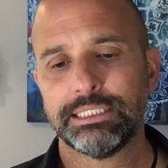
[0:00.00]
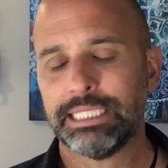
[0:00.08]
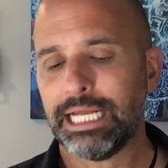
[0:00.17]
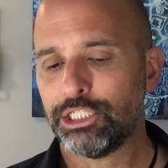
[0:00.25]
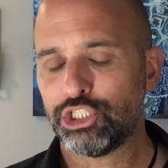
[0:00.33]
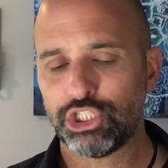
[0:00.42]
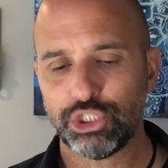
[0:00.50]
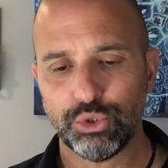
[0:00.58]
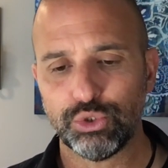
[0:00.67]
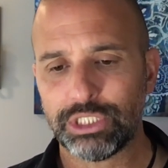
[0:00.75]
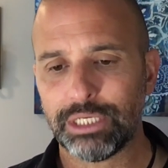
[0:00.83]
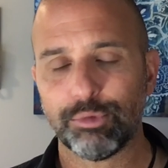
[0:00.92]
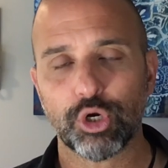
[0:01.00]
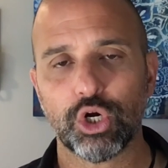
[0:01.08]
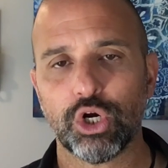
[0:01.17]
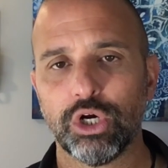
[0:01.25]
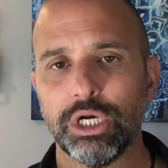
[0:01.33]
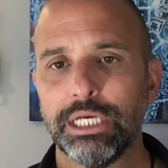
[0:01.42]
Did I choose him or
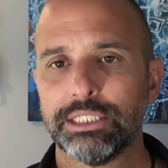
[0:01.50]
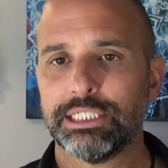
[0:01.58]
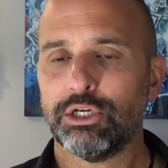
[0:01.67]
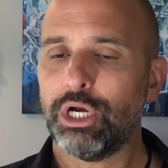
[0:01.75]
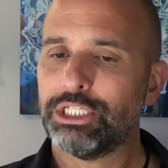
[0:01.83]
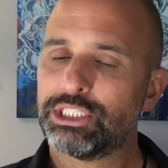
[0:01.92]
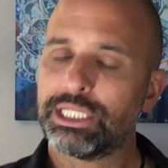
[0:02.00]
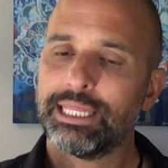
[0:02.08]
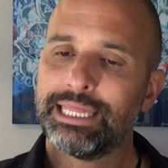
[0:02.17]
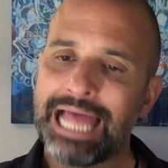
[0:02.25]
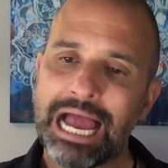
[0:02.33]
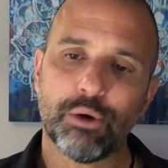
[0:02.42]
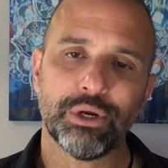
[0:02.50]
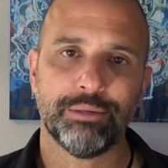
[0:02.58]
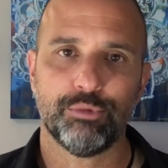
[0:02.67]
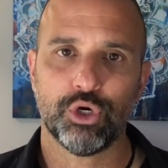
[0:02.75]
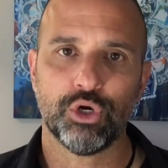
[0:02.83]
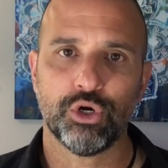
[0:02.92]
her? Did I just allow
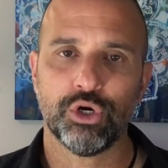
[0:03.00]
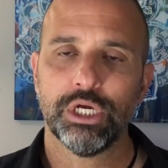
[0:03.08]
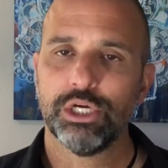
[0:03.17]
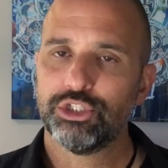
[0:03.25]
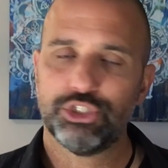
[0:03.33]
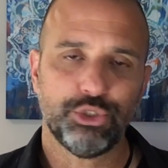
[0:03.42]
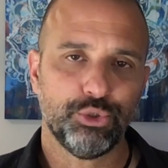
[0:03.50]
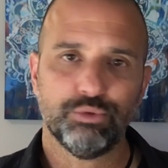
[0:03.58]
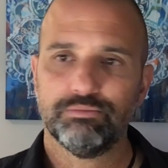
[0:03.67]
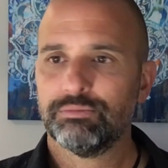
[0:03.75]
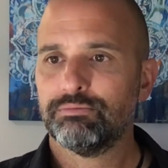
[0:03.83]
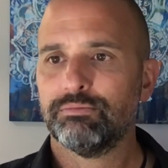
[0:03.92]
him or her to